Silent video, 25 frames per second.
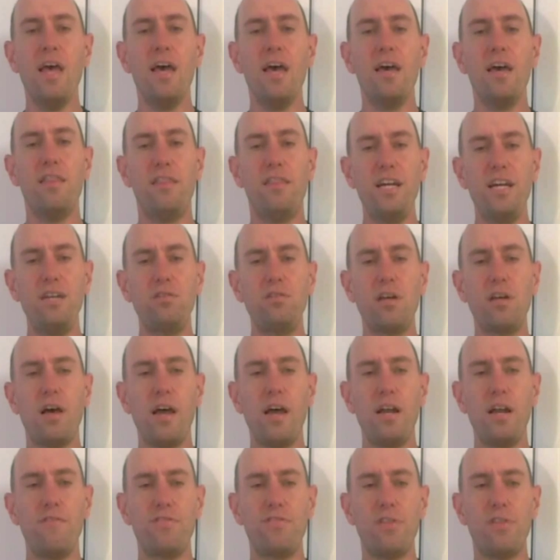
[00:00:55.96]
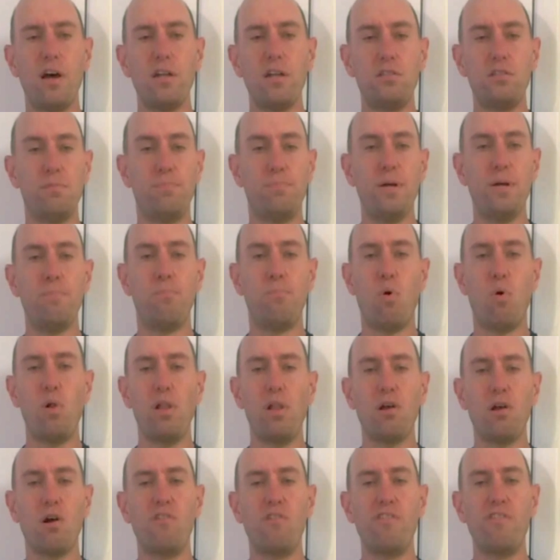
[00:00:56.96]
These kind of thoughts have been
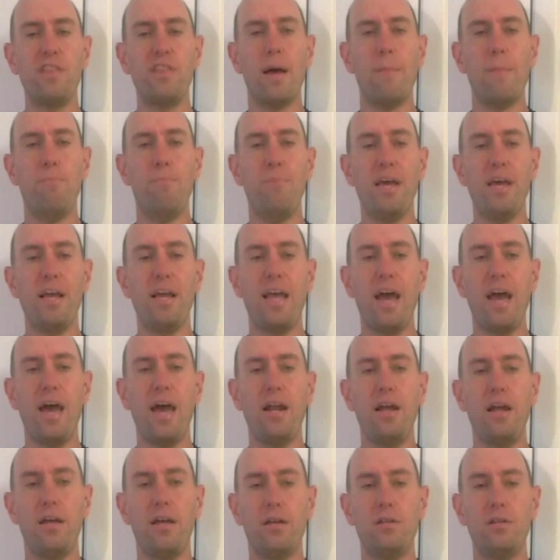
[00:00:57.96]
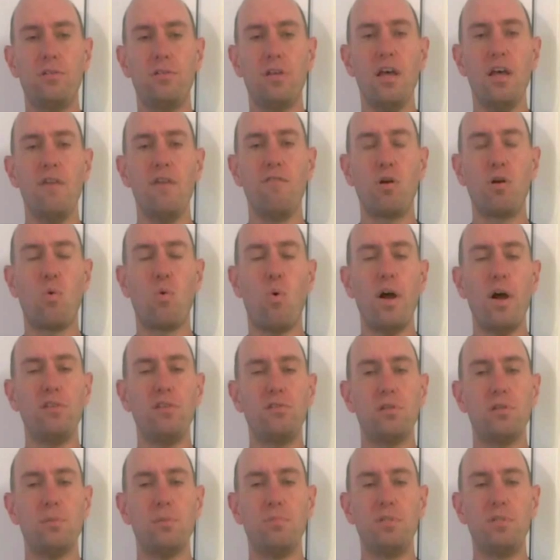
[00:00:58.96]
boiling over in that big head of his for quite
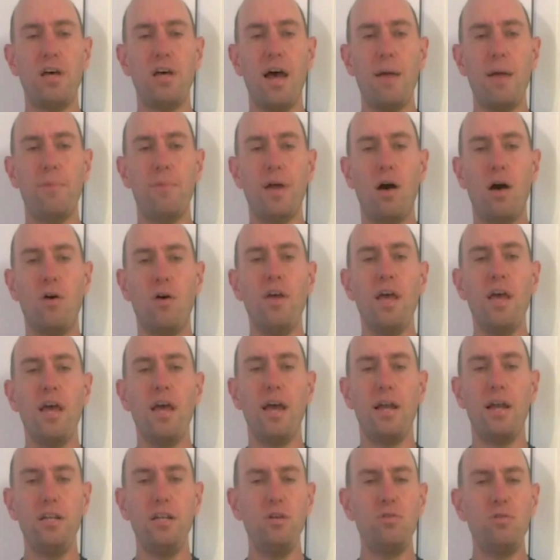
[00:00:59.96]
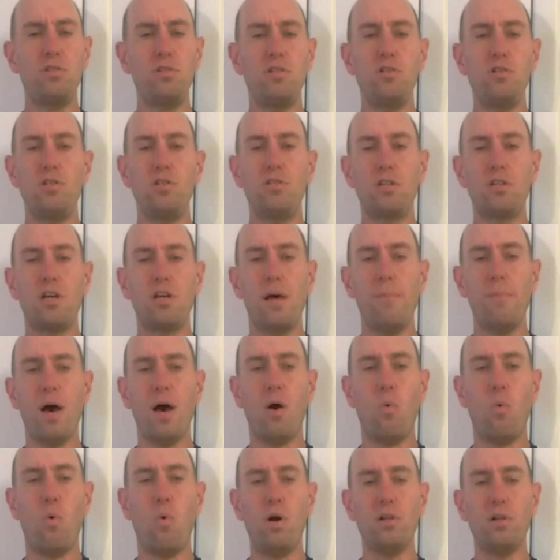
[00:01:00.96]
some time now, and used to just come
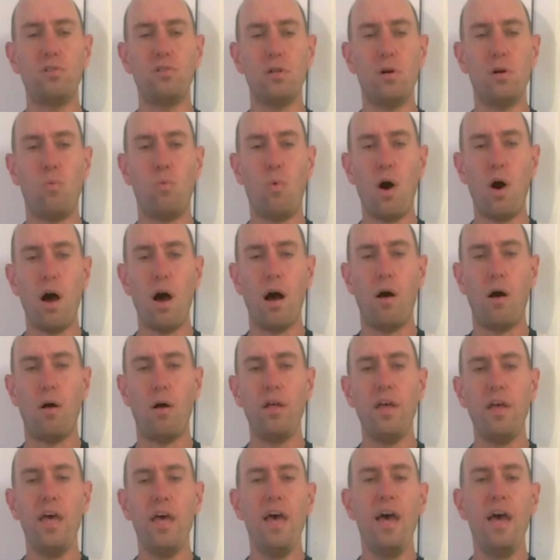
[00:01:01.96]
out once in a while.